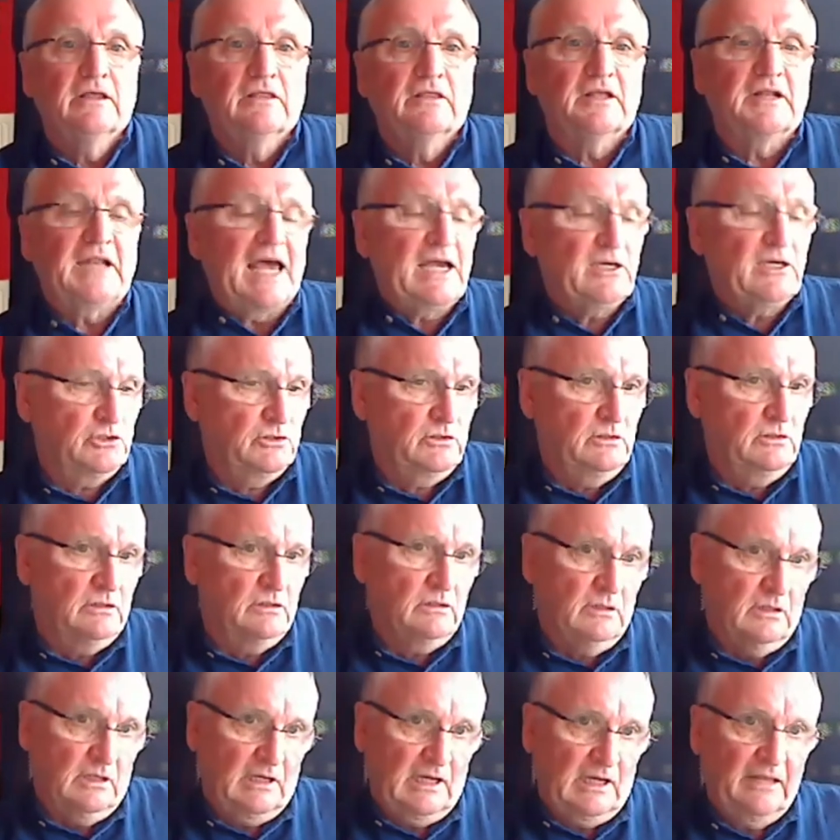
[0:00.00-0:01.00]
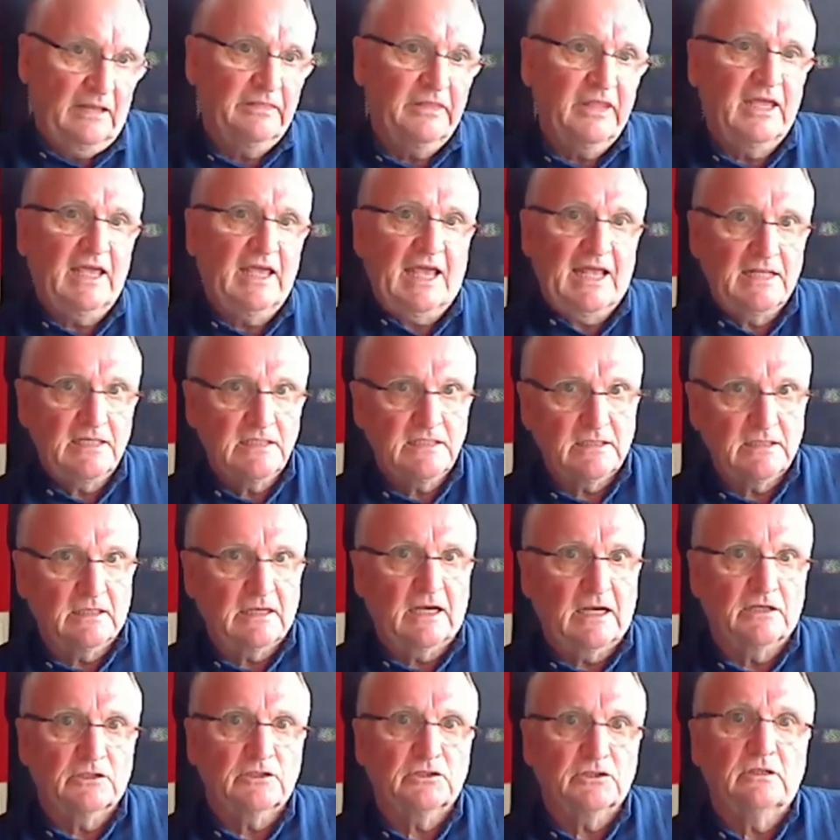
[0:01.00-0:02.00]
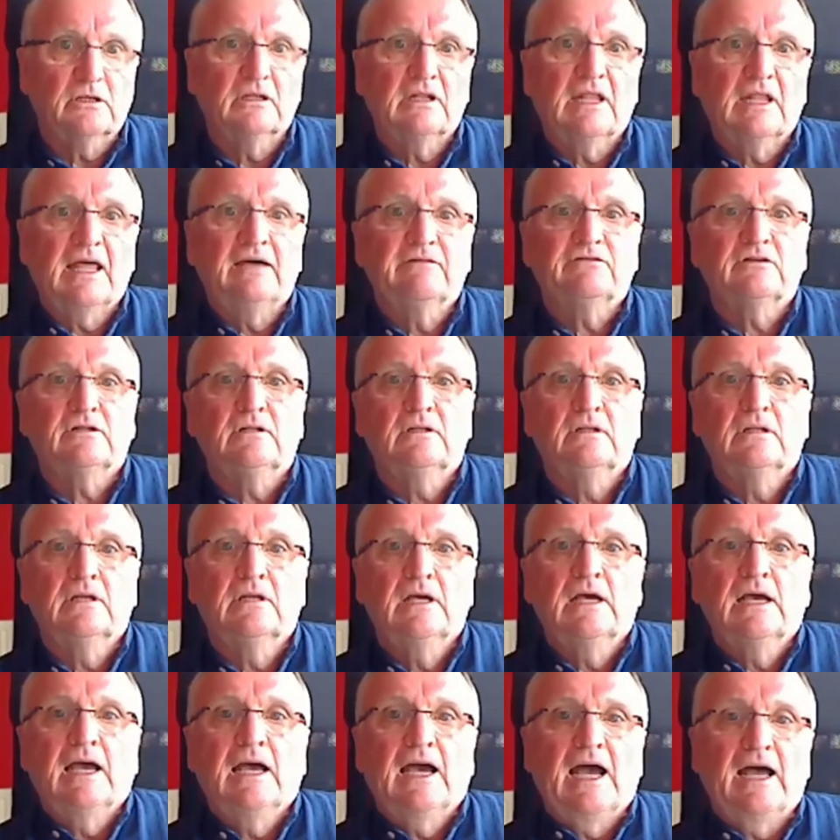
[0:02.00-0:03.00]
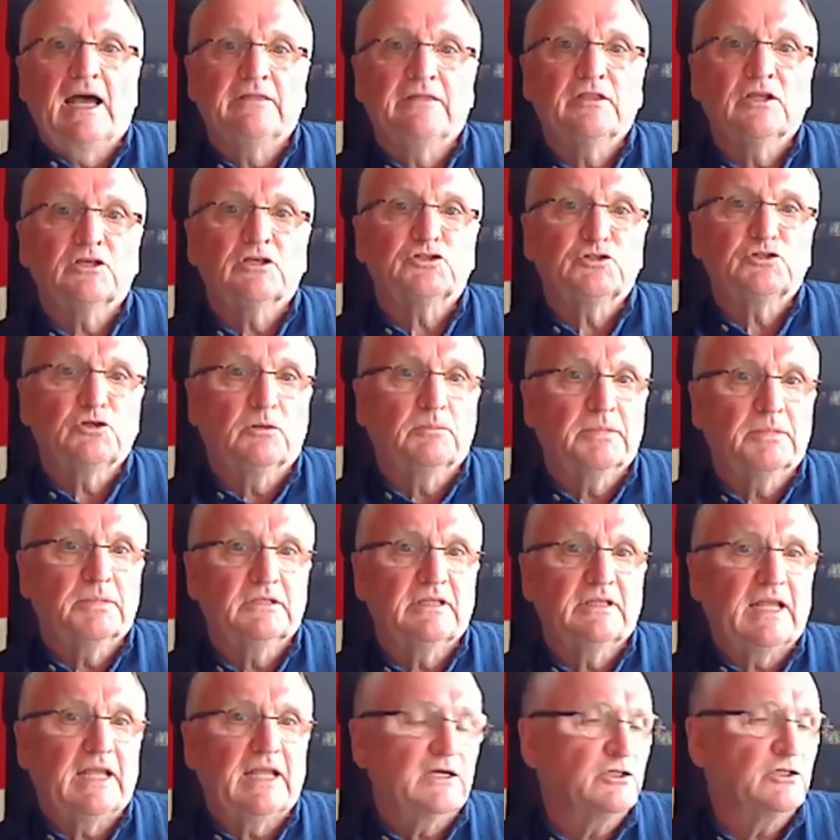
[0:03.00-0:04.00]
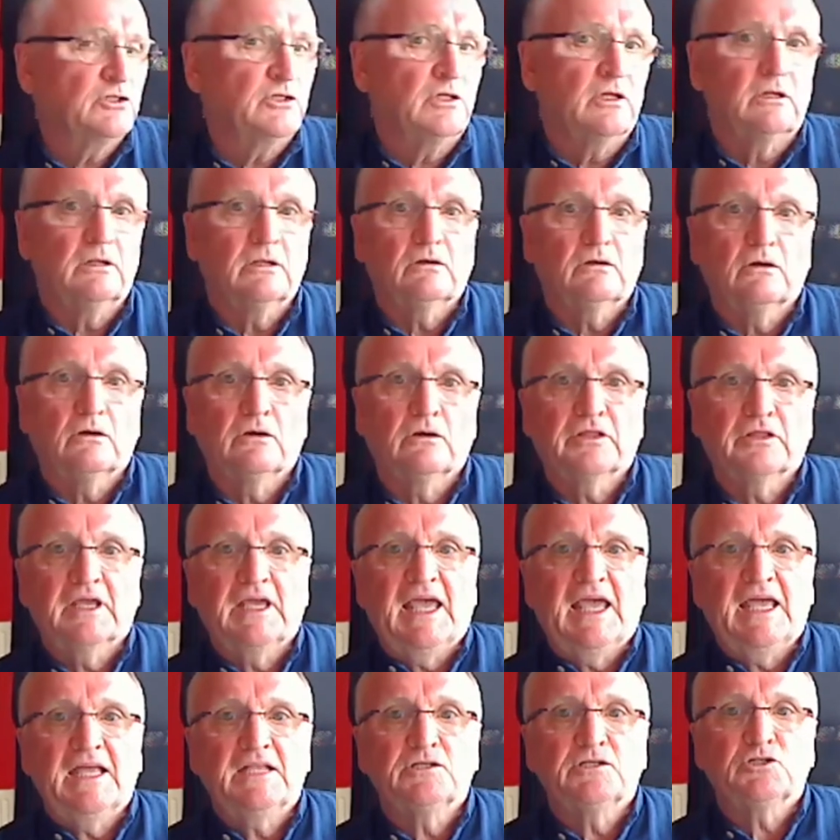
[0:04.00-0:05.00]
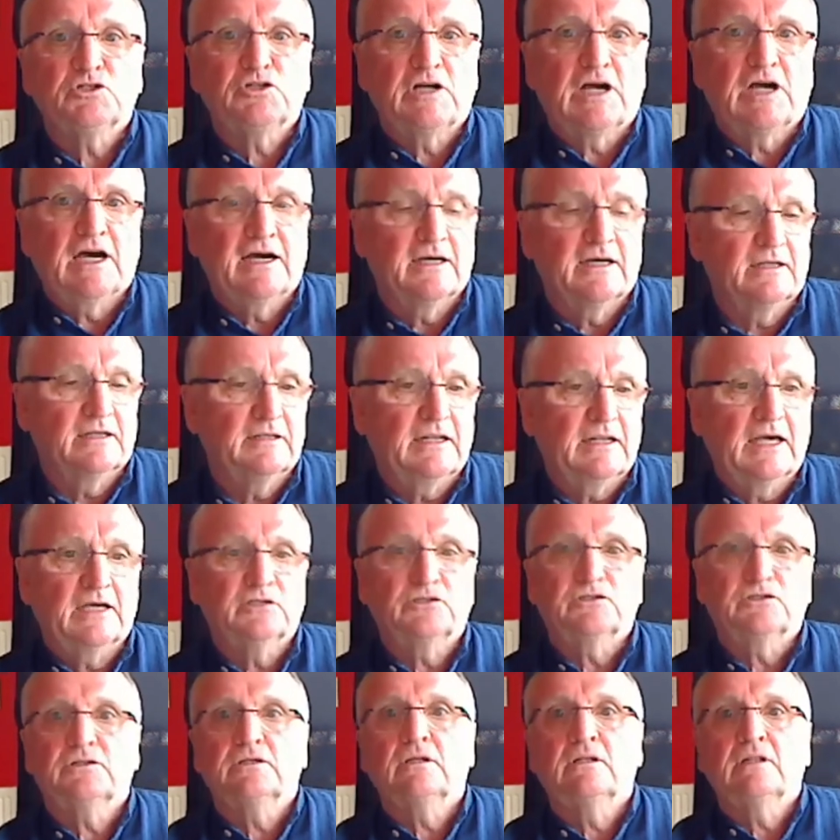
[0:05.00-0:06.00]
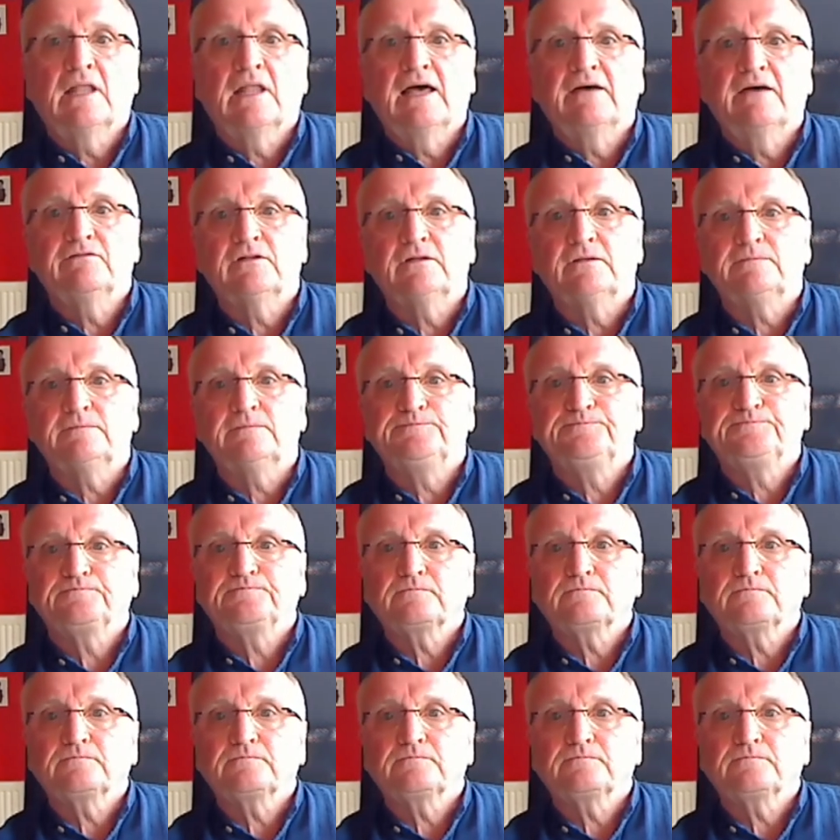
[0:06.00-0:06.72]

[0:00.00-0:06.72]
the national and the international level, and the subnational or the intranational level.